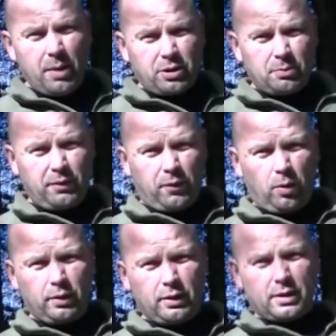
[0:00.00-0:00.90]
mentioned
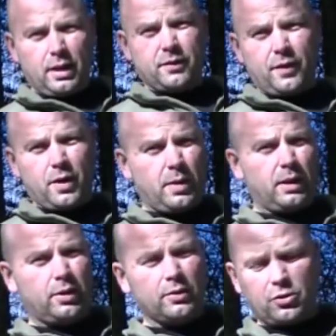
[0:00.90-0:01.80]
before that this knife's very well
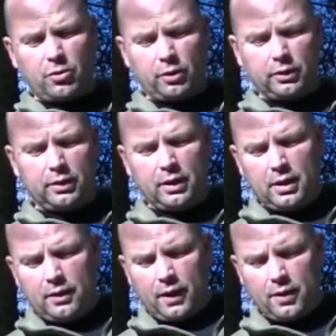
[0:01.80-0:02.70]
constructed,
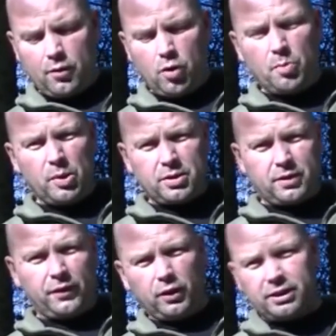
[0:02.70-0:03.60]
very robust,
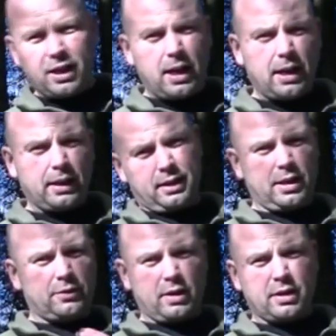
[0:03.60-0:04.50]
full tang,
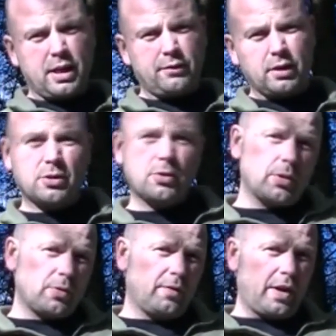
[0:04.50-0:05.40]
etc, etc. It's
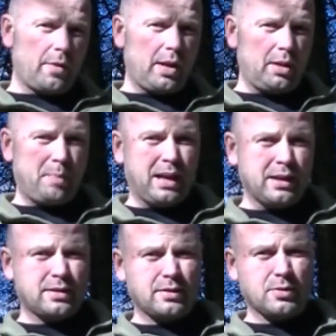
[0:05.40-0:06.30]
also very well
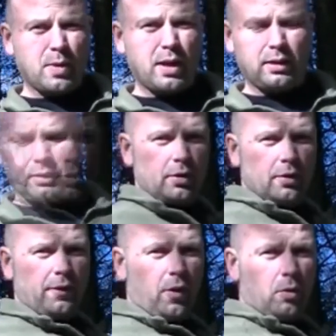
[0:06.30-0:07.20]
balanced as well.
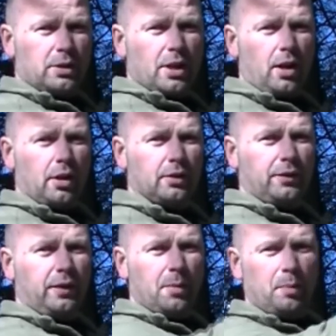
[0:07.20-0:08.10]
Forward target,
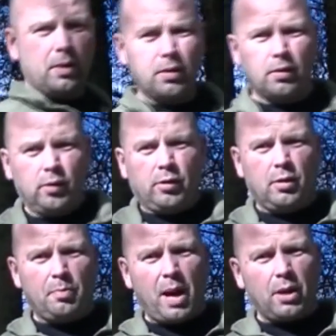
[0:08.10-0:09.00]
flip,
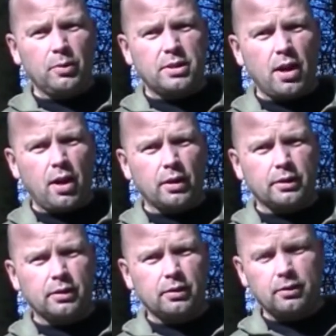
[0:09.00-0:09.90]
backward
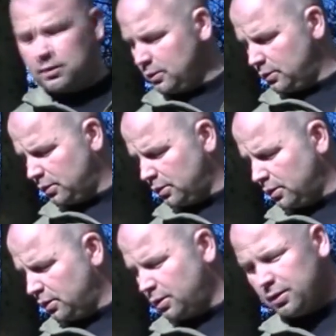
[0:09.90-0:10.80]
target.
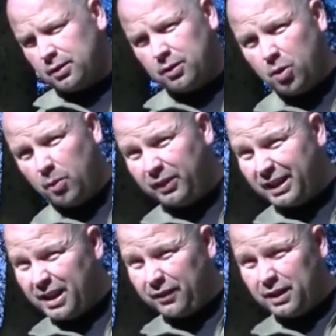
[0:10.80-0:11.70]
Hopefully
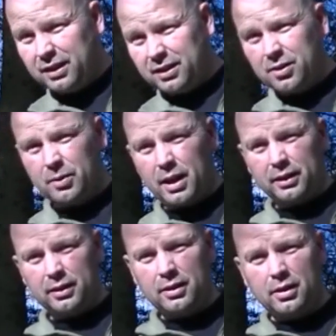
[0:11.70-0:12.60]
you'll never need to do
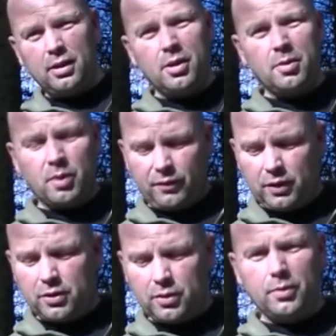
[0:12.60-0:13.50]
that, but if you
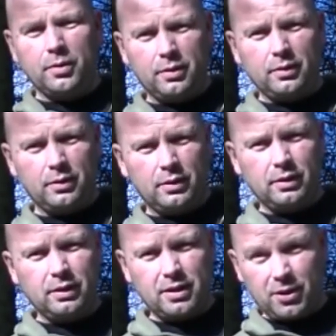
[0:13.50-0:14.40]
do,
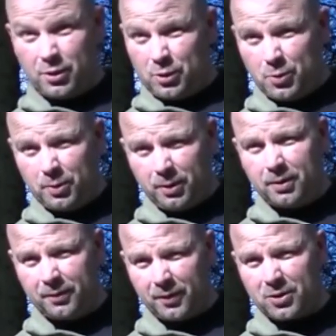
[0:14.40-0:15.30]
it's a good tool
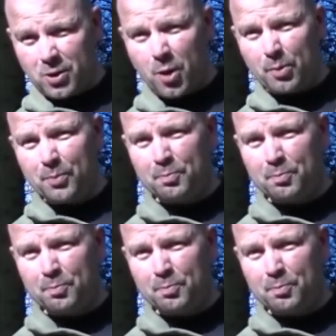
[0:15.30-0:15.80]
for the job.